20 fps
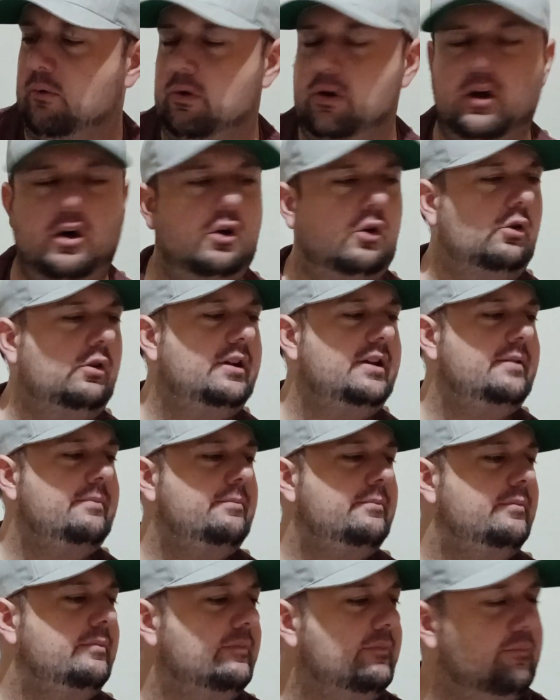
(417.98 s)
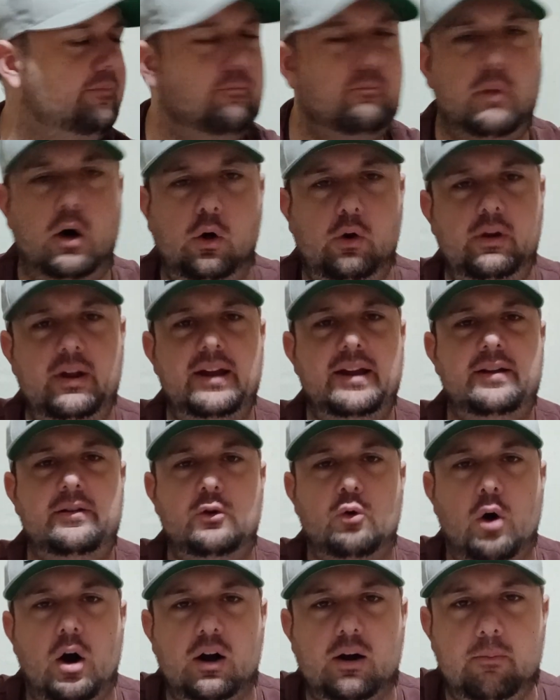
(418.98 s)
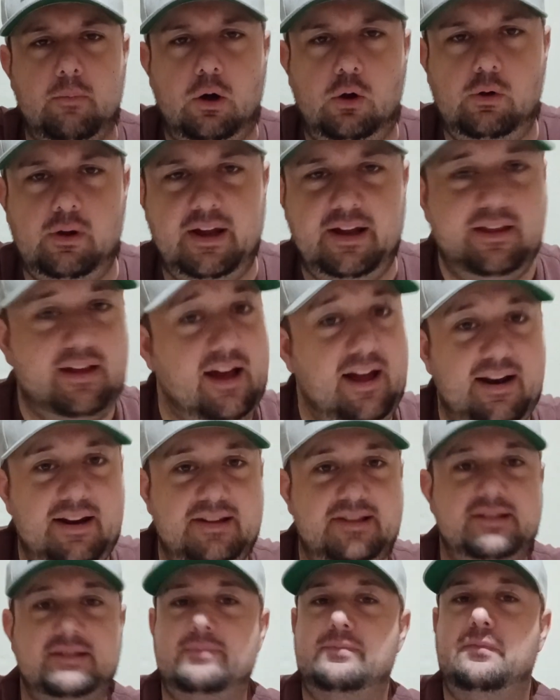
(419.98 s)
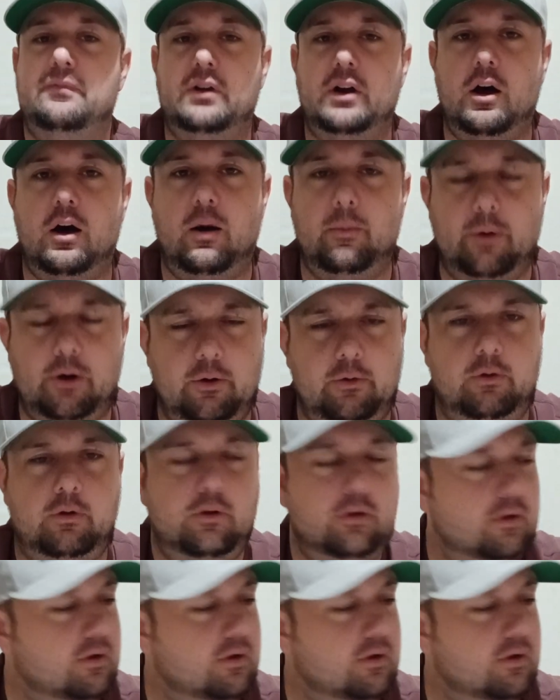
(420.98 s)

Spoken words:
one. Holy moly guacamole. That is phenomenal.